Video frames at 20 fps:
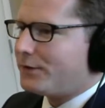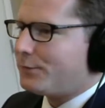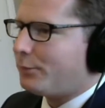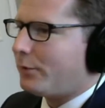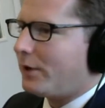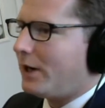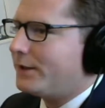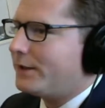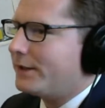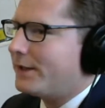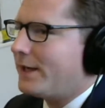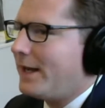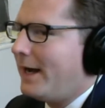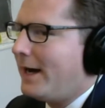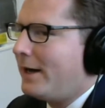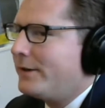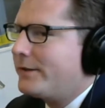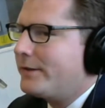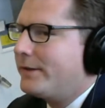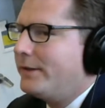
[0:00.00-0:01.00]
project
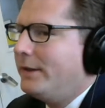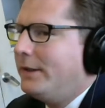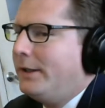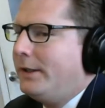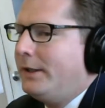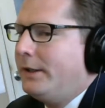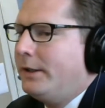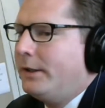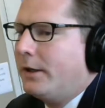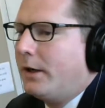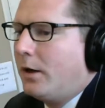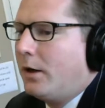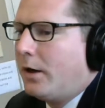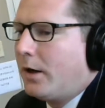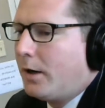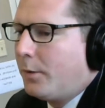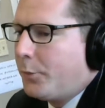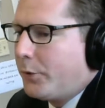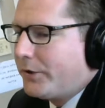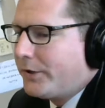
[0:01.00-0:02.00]
has the
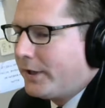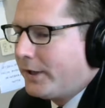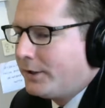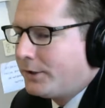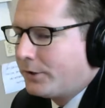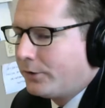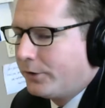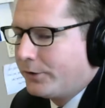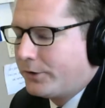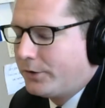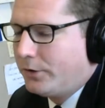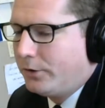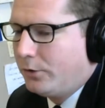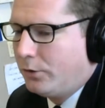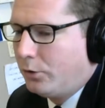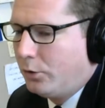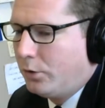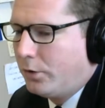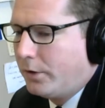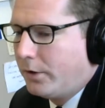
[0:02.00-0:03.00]
uh, potential
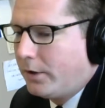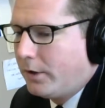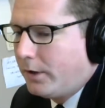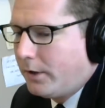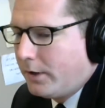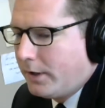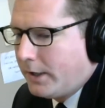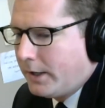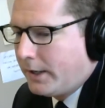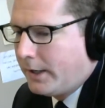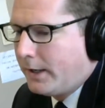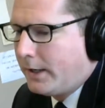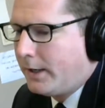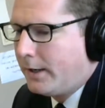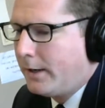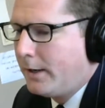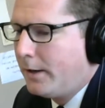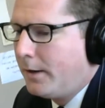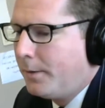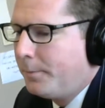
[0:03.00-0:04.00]
to
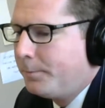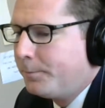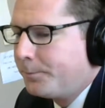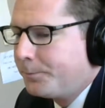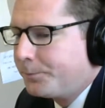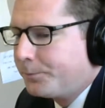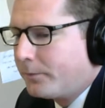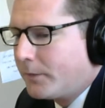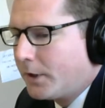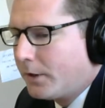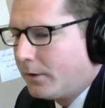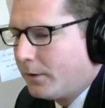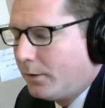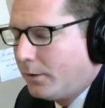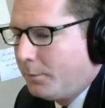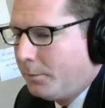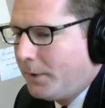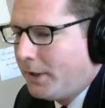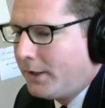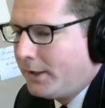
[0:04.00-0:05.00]
um,
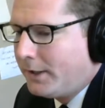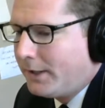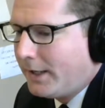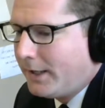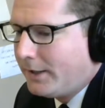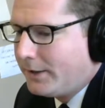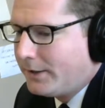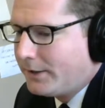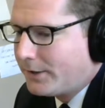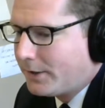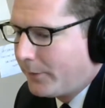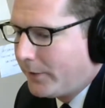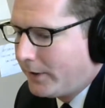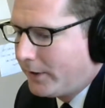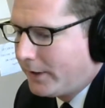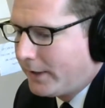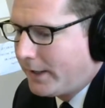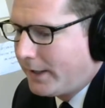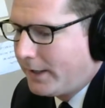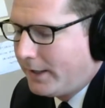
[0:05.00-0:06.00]
mitigate something
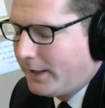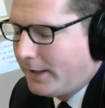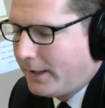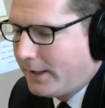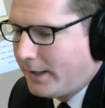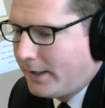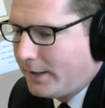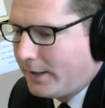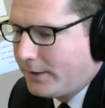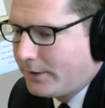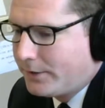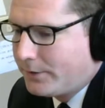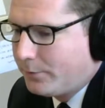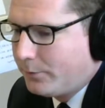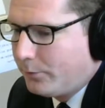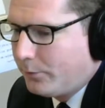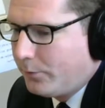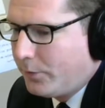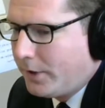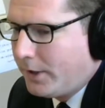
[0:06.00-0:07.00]
that has
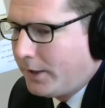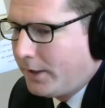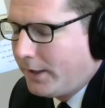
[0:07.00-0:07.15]
been